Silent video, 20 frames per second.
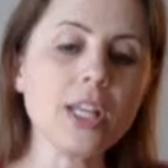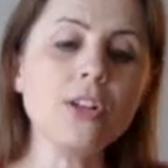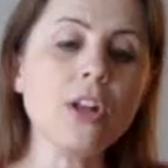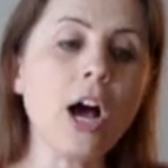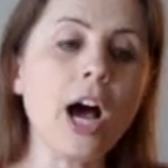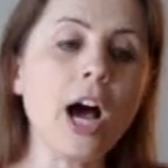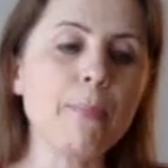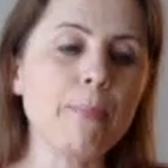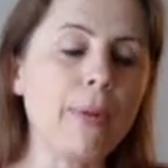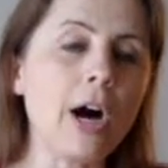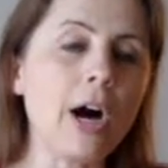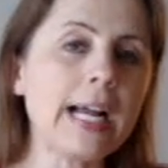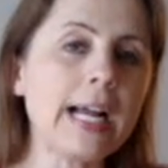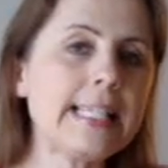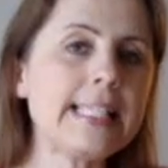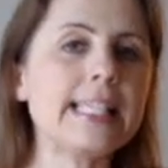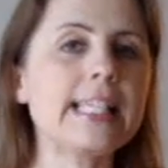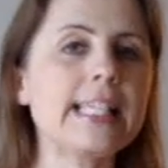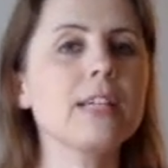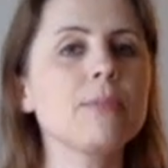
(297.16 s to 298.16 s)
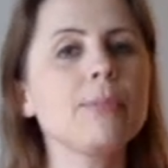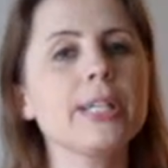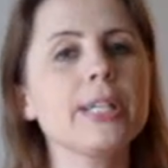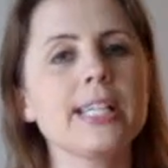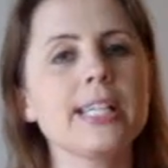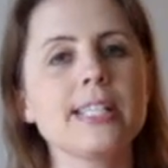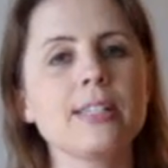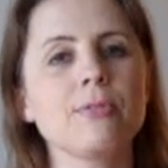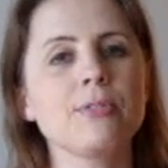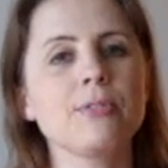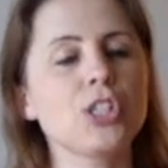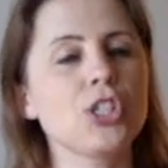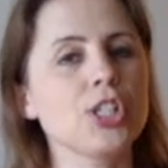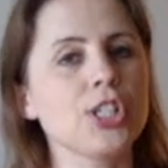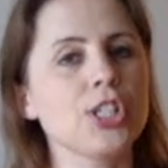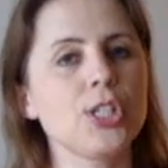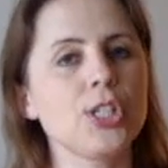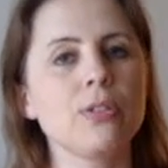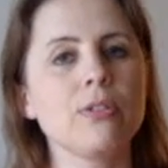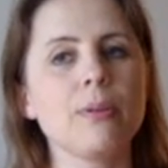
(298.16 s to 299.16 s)
not binding because it was
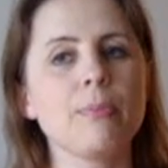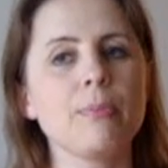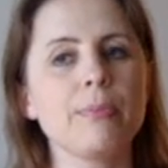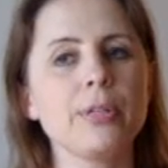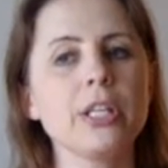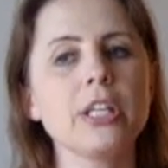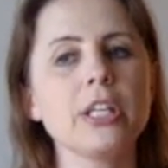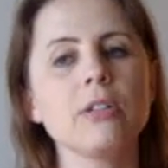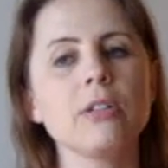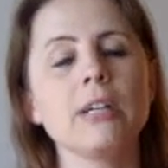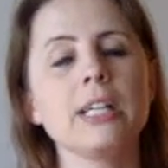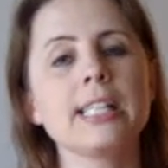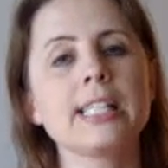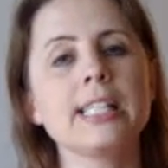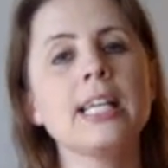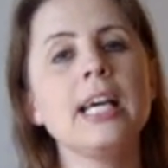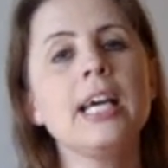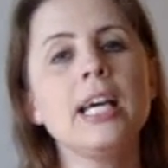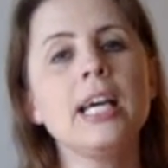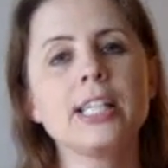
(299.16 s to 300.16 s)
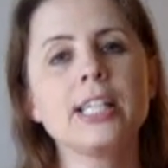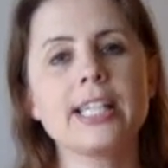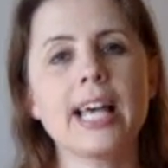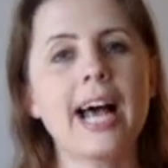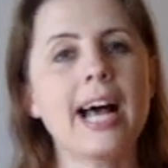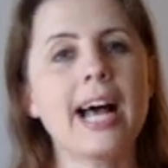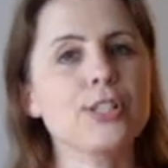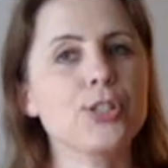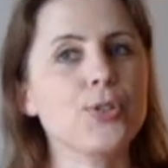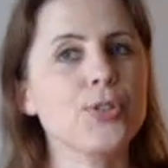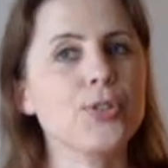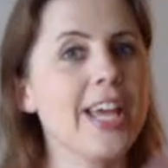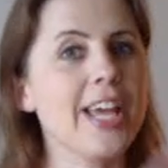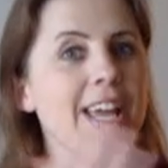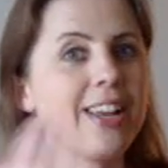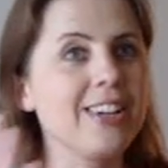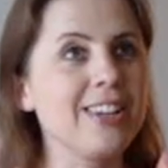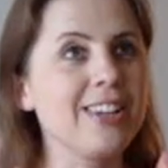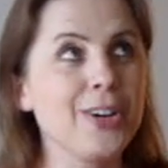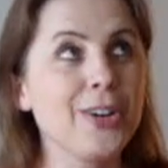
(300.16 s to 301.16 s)
just too ambiguous to
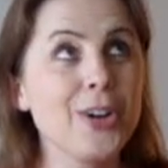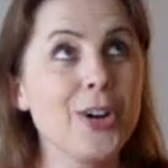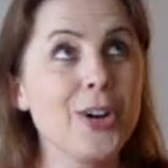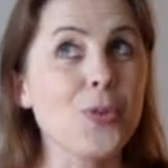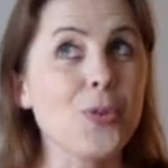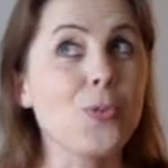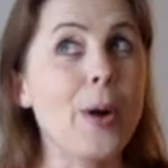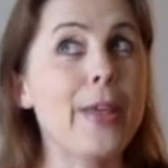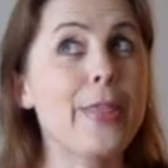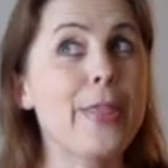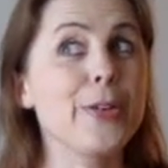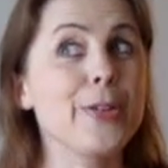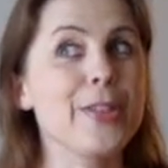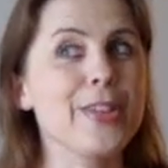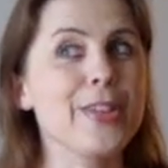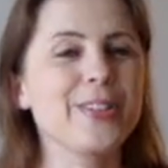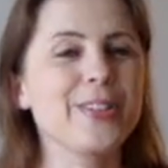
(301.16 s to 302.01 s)
ascertain whether